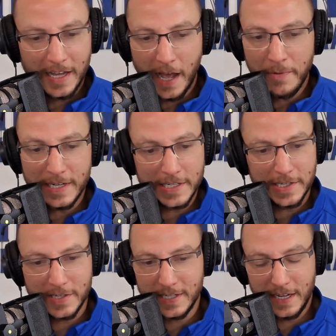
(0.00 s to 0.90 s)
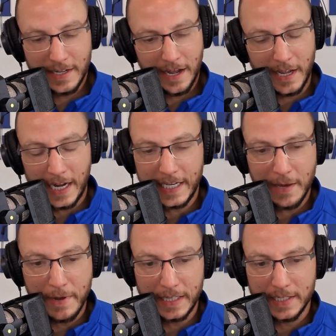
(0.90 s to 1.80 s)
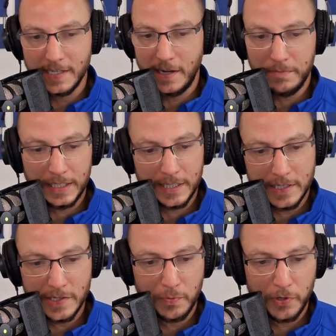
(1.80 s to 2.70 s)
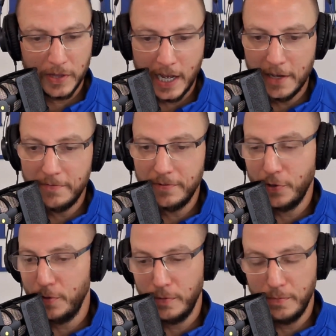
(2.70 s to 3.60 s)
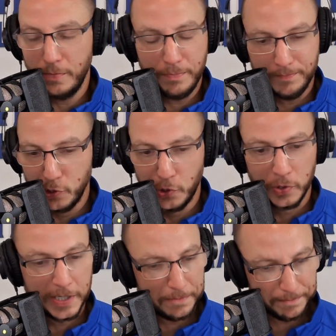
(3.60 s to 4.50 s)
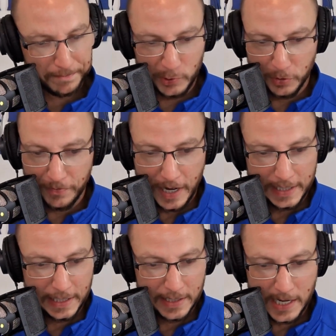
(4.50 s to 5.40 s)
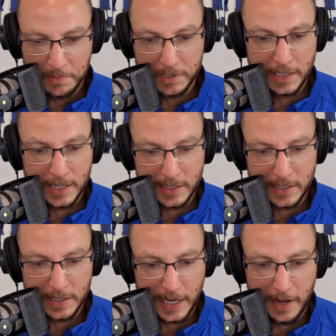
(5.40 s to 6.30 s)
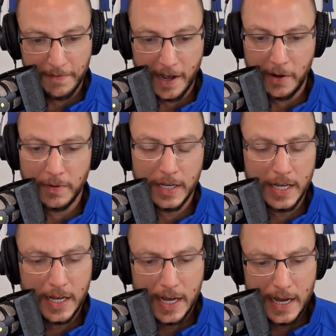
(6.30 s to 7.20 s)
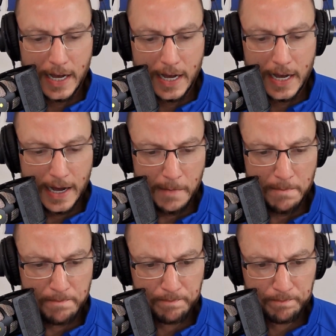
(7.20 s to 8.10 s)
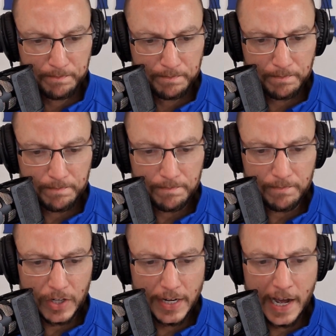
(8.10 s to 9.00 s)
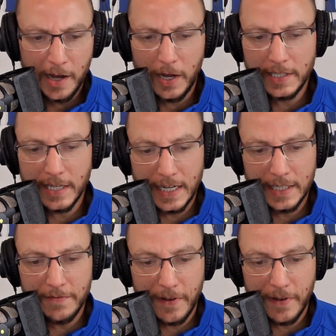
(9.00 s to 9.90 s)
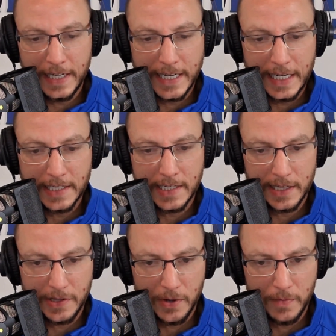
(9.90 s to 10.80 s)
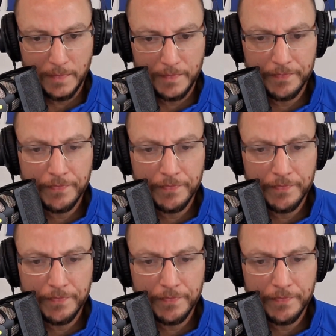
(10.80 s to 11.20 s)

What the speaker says: Yeah, I mean, this is I can't make this up. Like this is real life. Go Google it. You'll find these same statistics that I found. Um, Now, I did find a data set though.